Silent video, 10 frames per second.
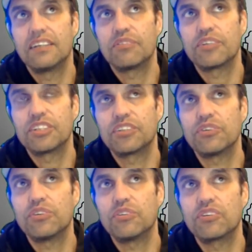which is
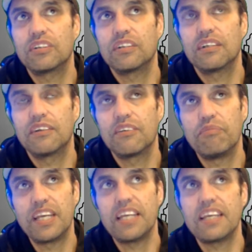all
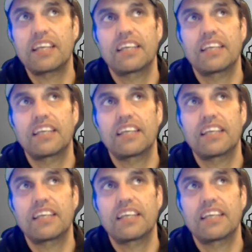me